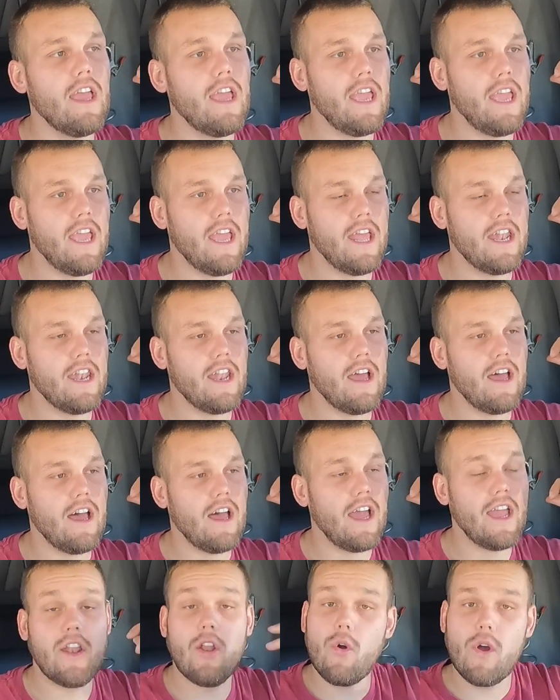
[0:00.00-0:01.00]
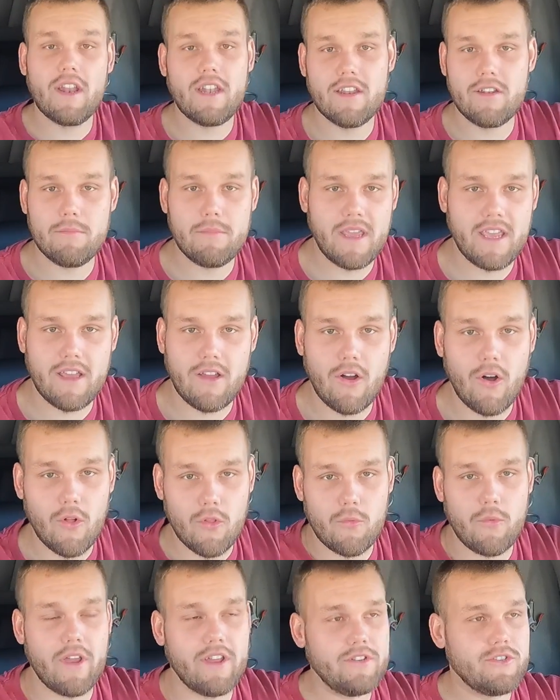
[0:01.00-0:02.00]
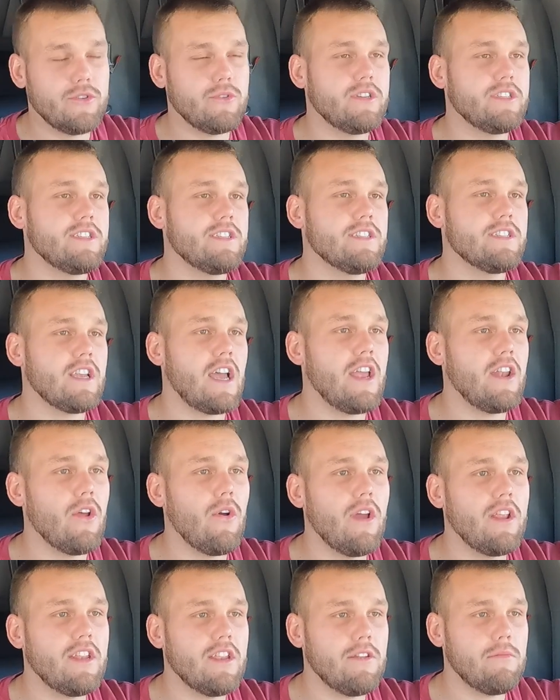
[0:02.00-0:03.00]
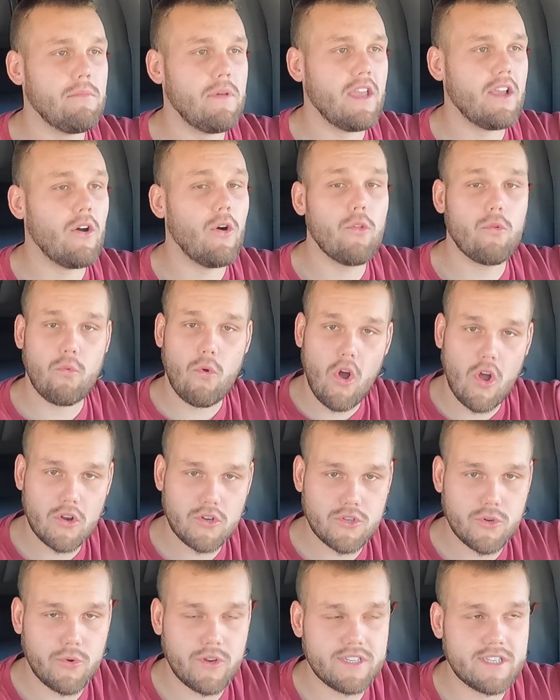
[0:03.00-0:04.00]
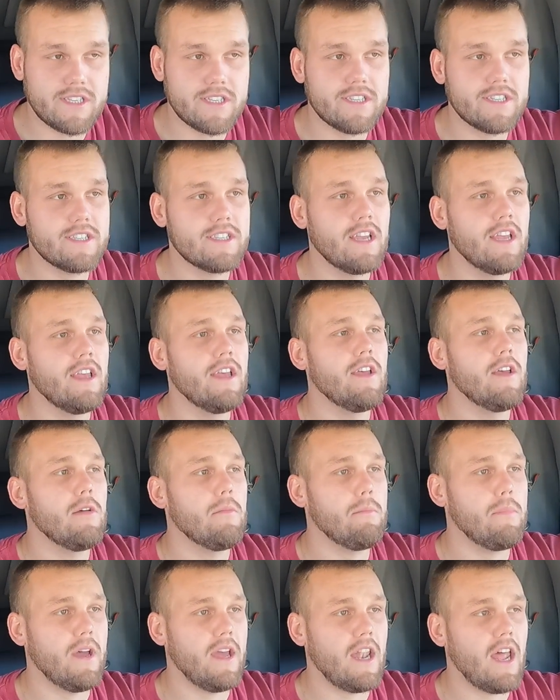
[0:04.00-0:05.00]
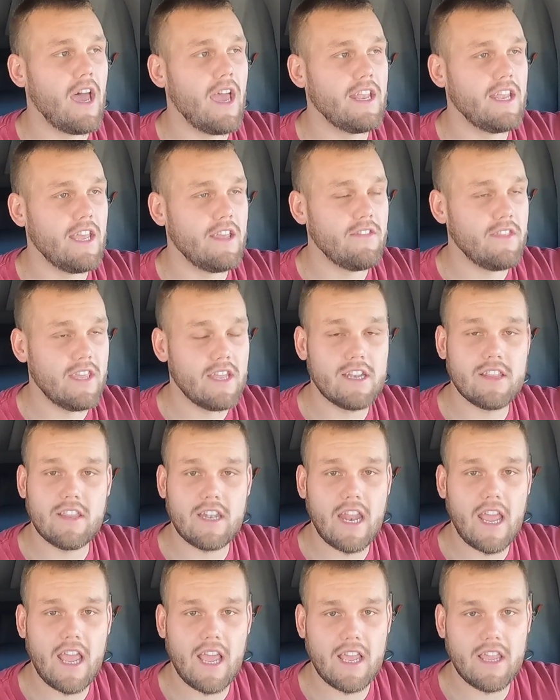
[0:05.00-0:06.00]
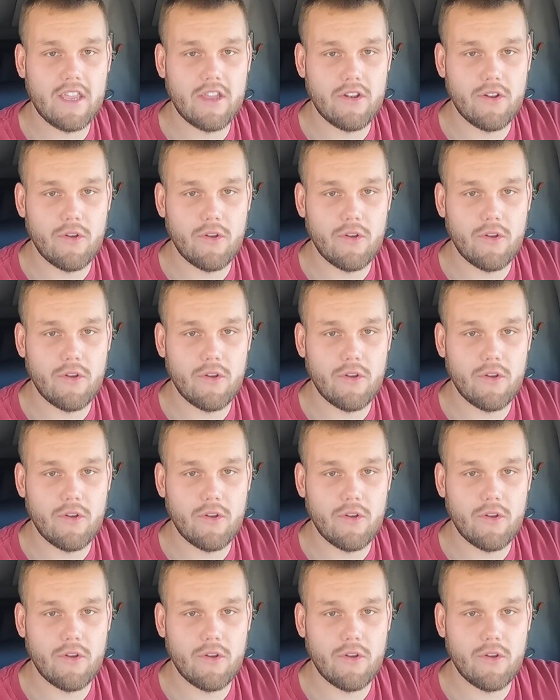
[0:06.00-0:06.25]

And I know I didn't make all the right choices. I know I didn't make all the wrong choices, but at the end of the day,